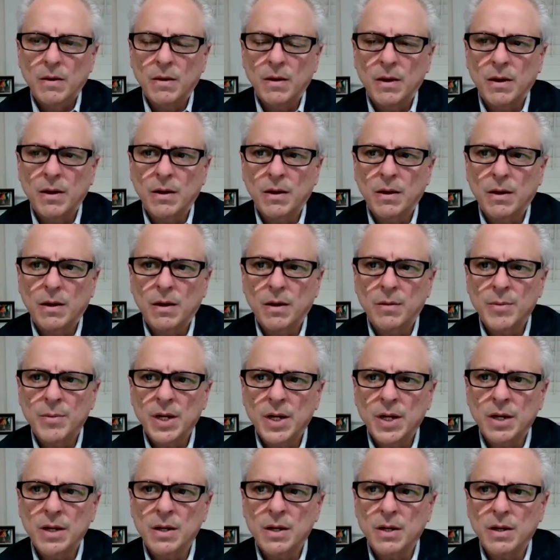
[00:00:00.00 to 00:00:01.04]
Yeah, I
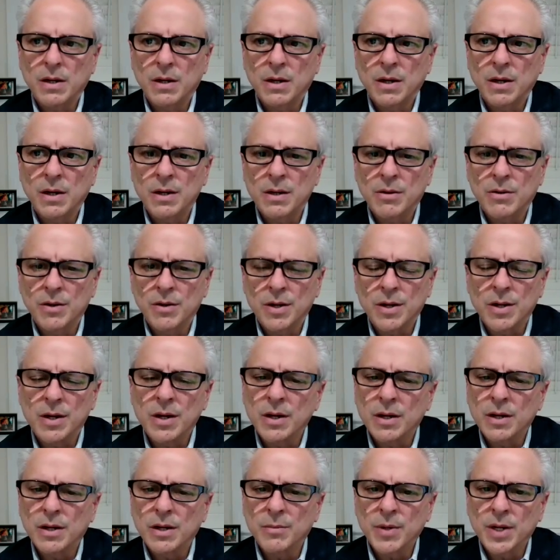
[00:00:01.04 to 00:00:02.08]
mean, I
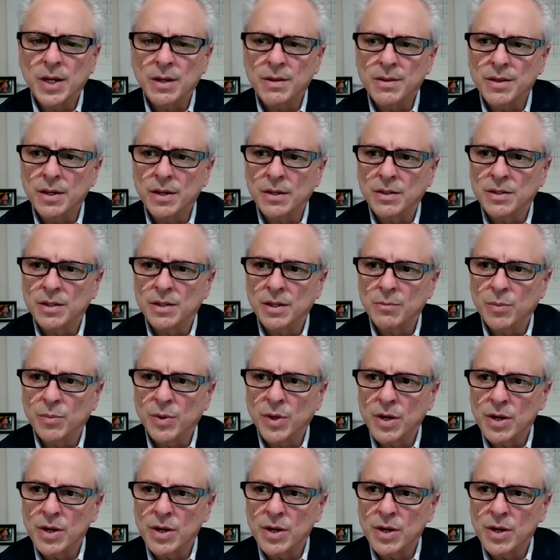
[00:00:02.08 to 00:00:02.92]
agree. I mean, I think some